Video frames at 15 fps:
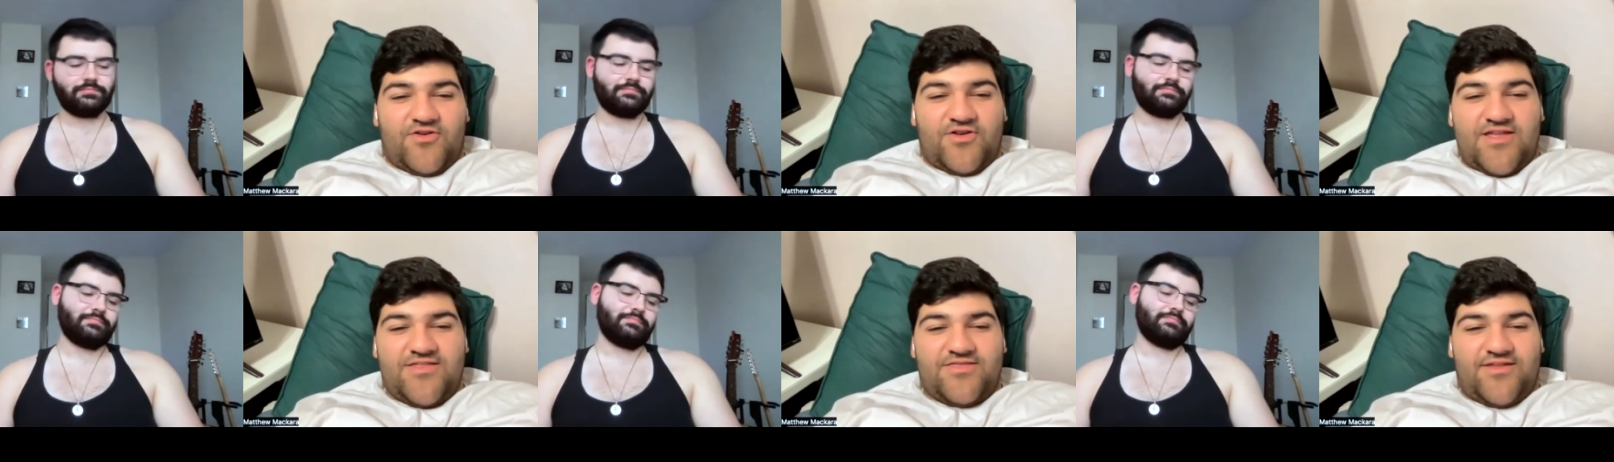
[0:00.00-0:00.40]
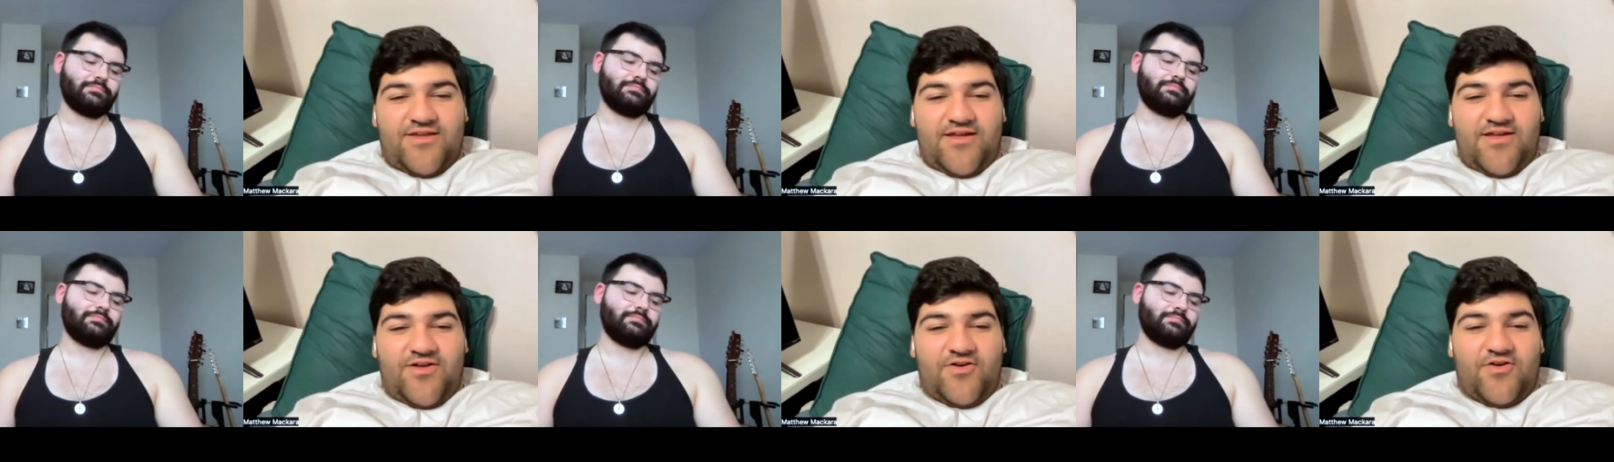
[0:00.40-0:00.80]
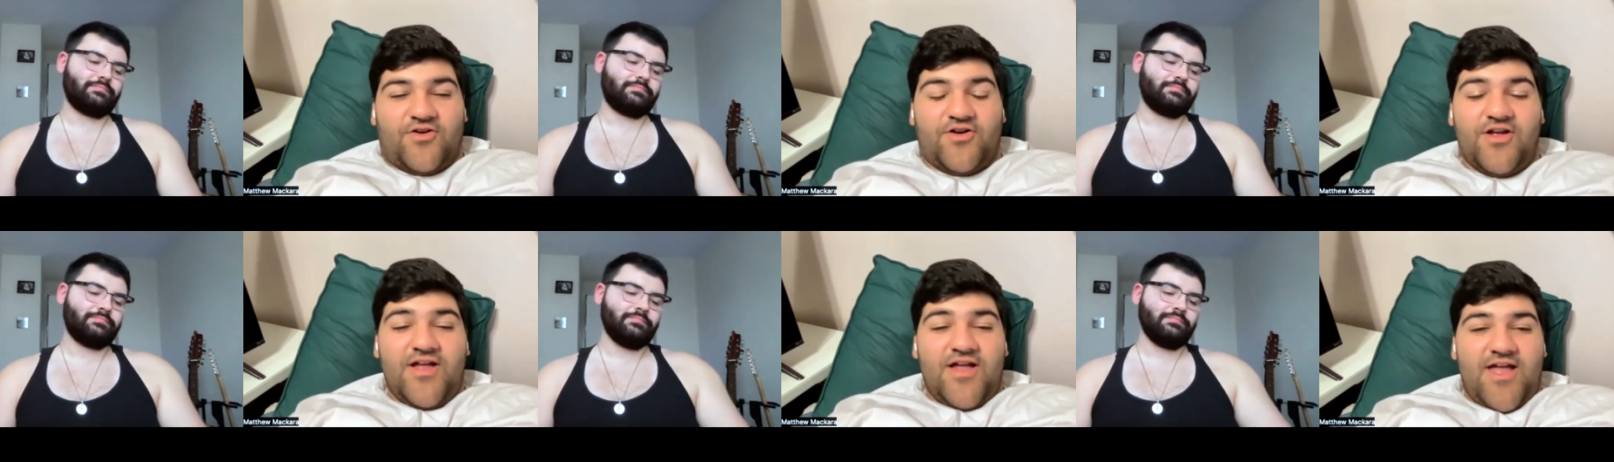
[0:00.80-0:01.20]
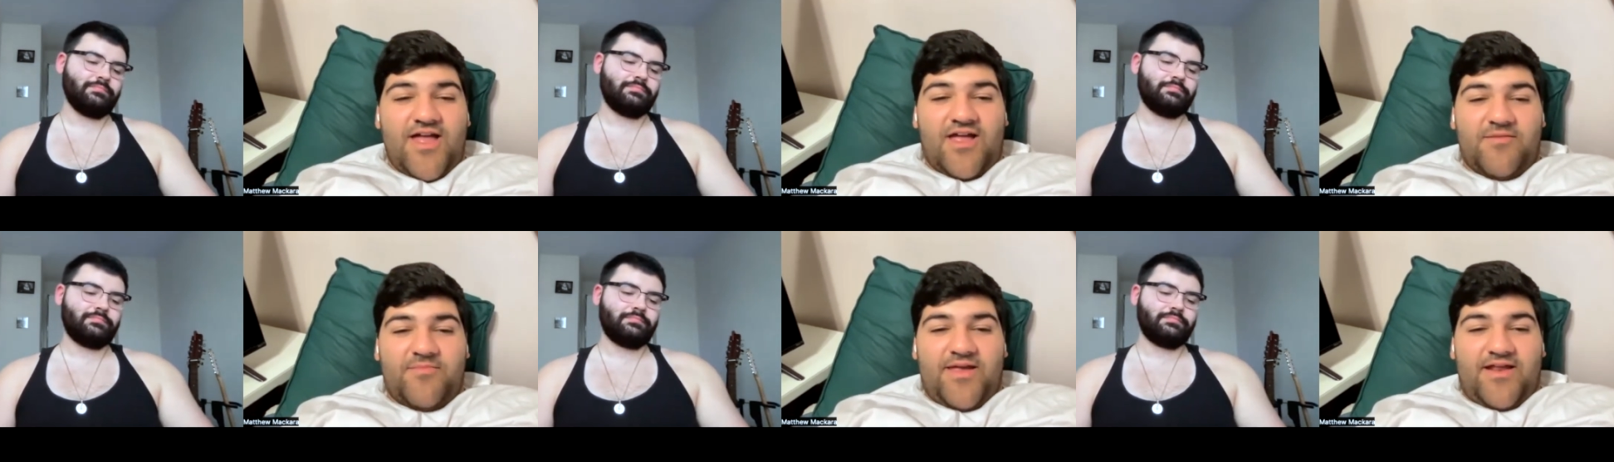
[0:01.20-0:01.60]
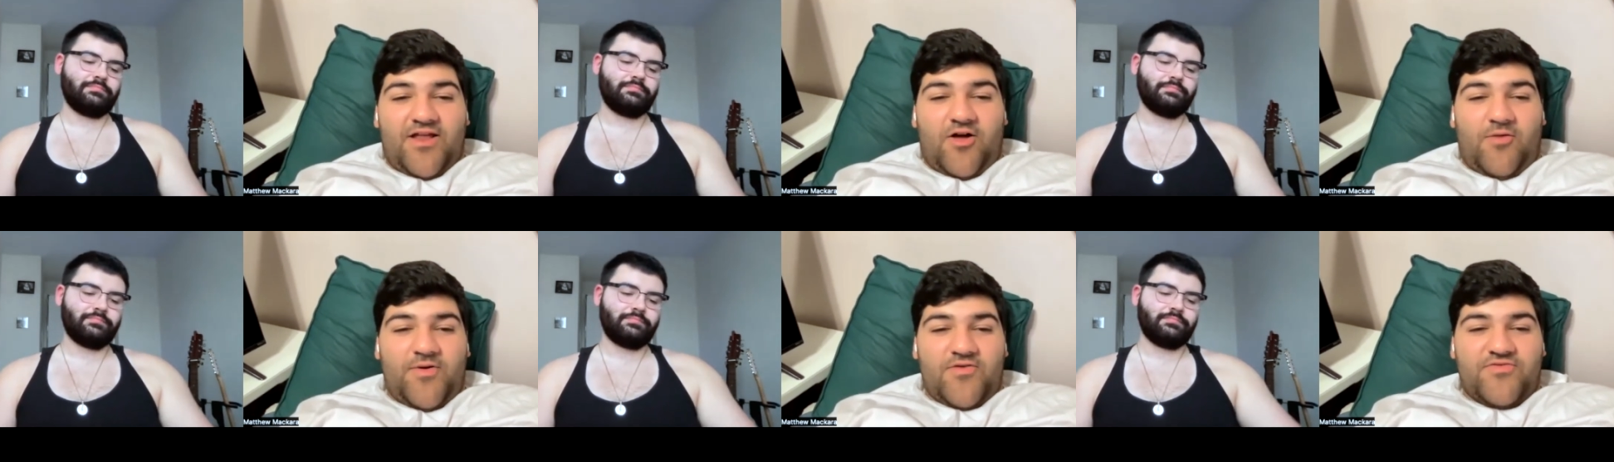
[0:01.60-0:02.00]
Speaker 1: or a knee thing, or it could be an
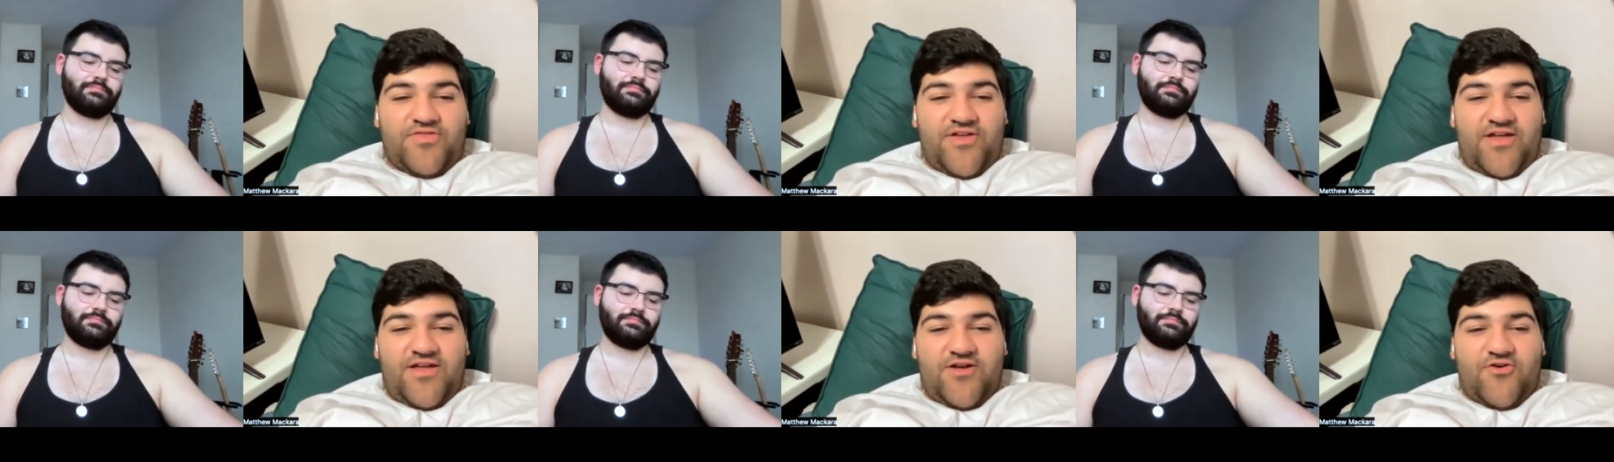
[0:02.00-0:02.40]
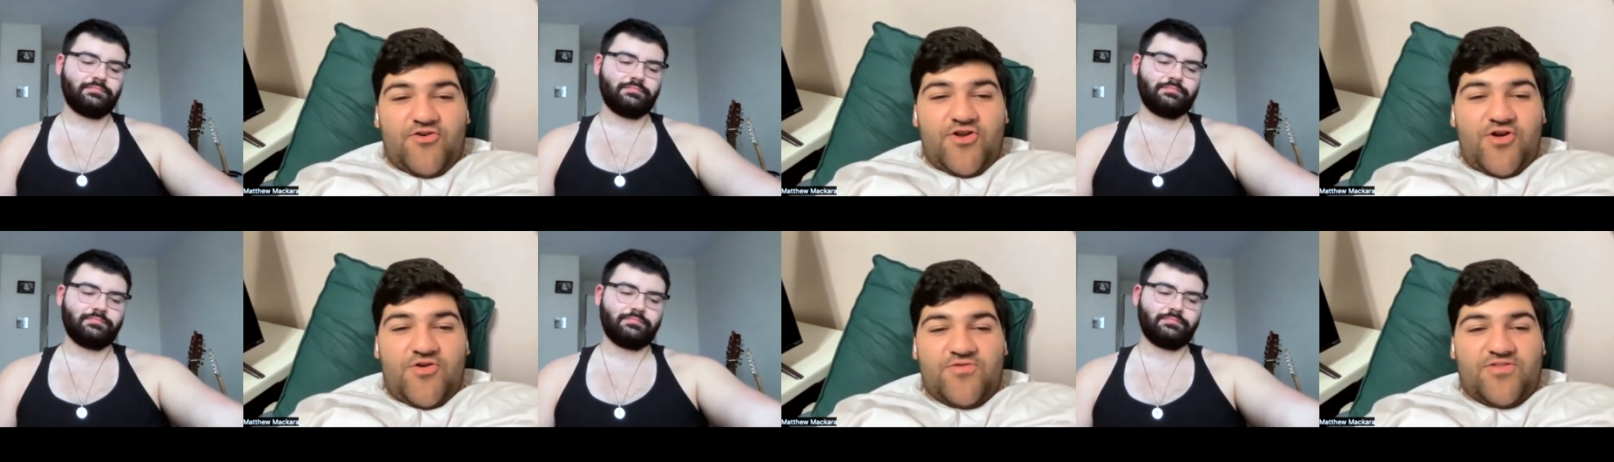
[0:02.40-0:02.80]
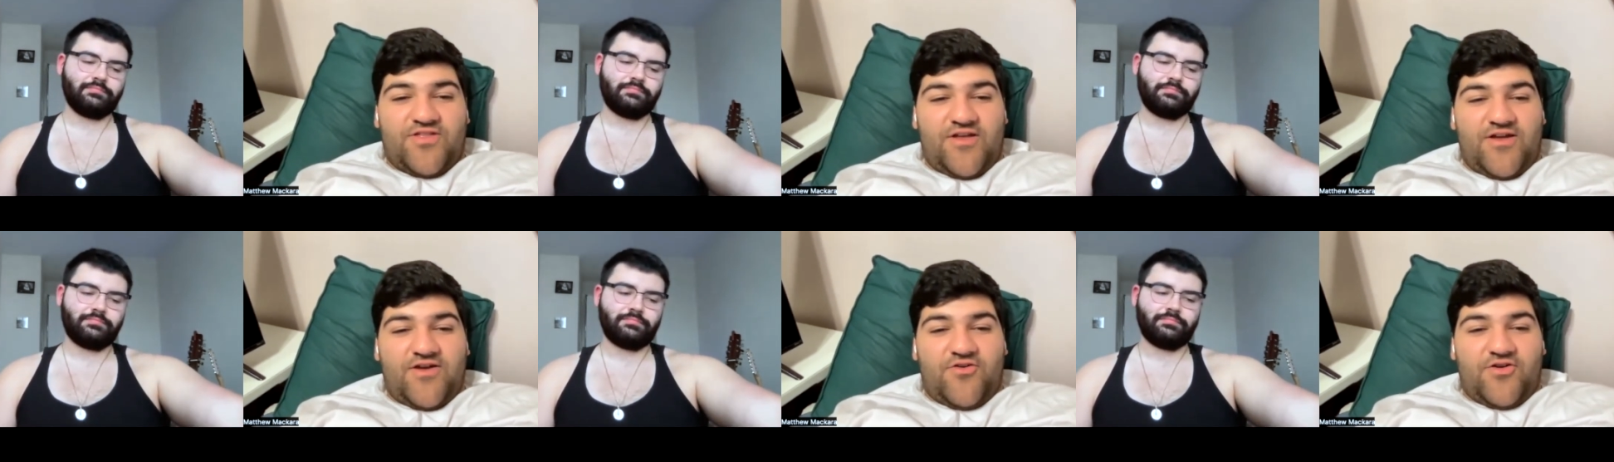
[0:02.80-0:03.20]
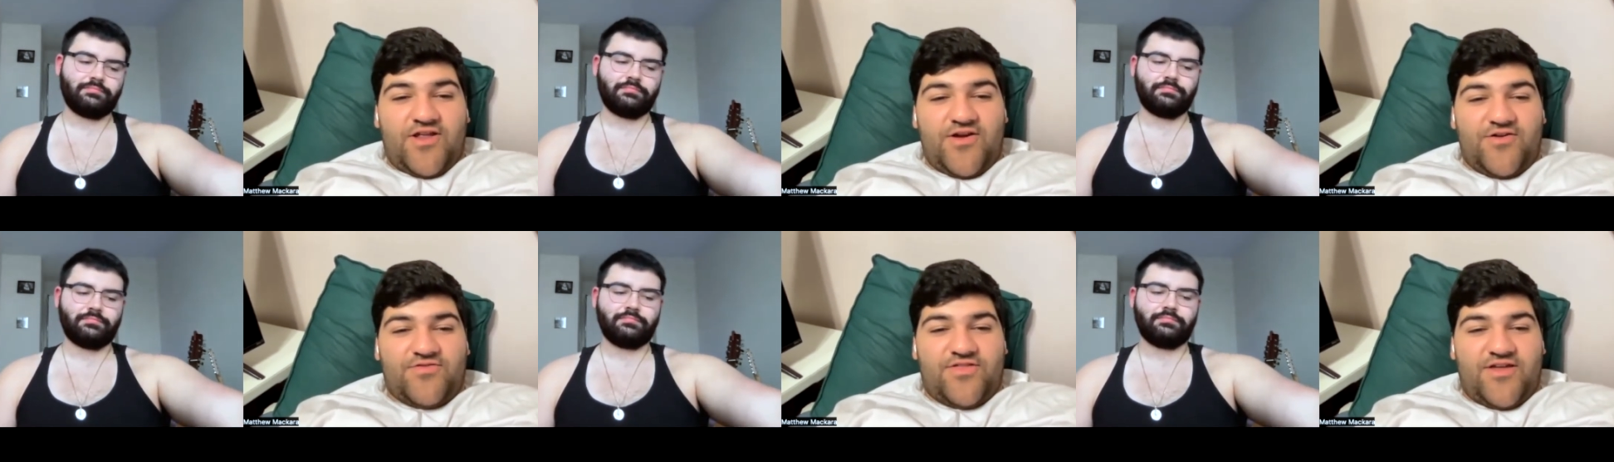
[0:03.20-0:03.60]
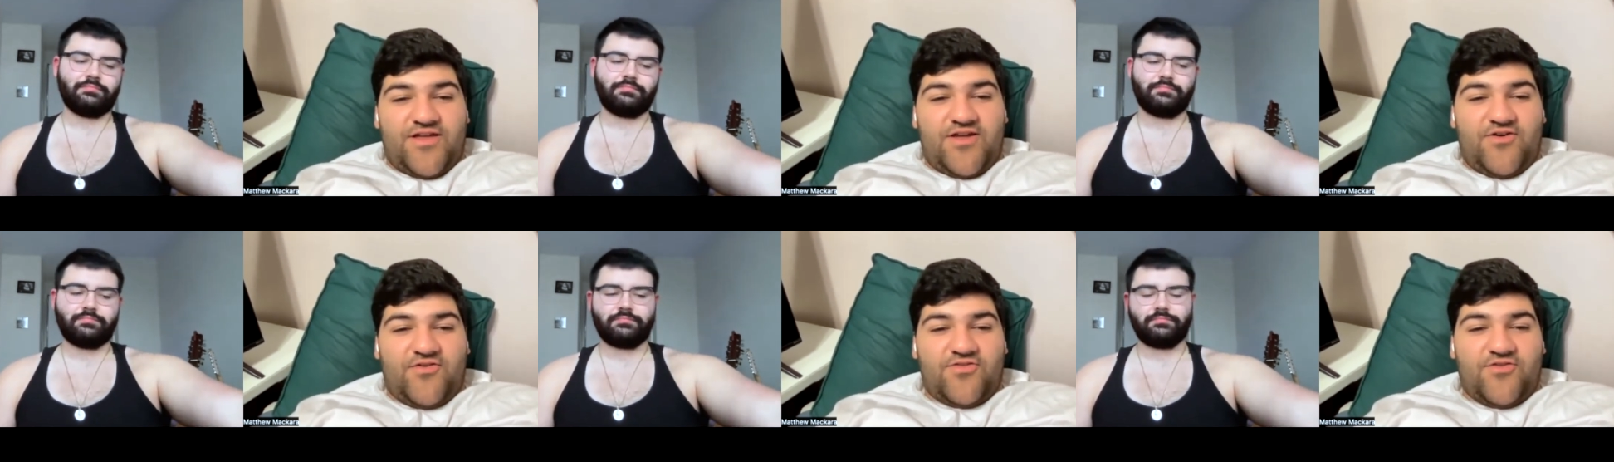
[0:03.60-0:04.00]
elbow thing or a nose thing or an ear
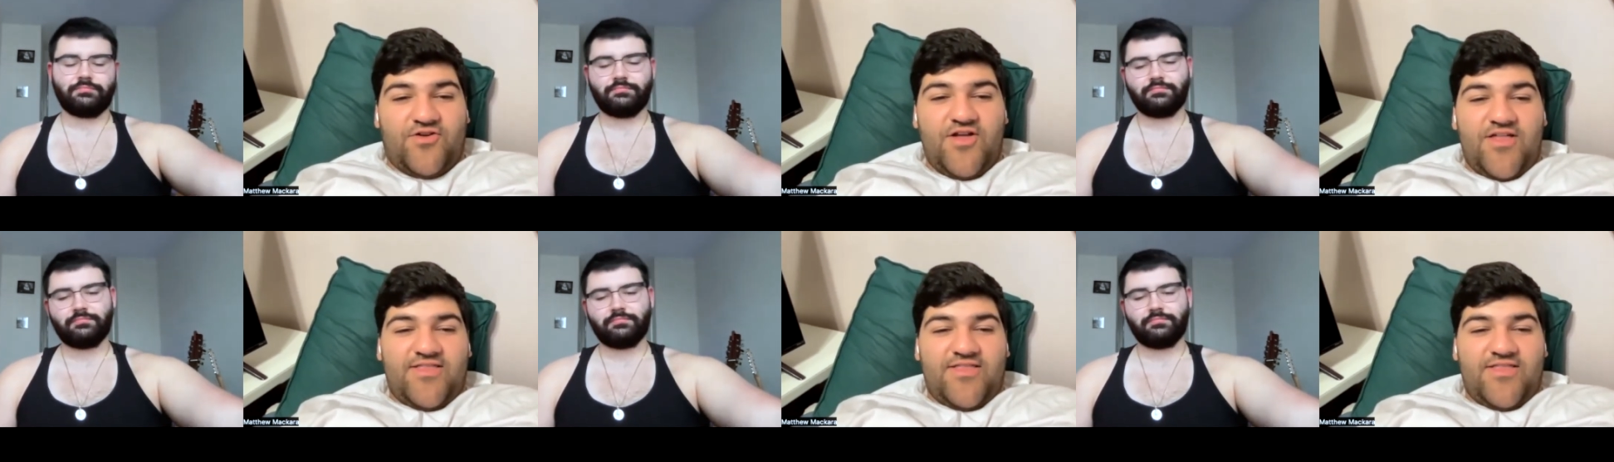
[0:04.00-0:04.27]
thing, or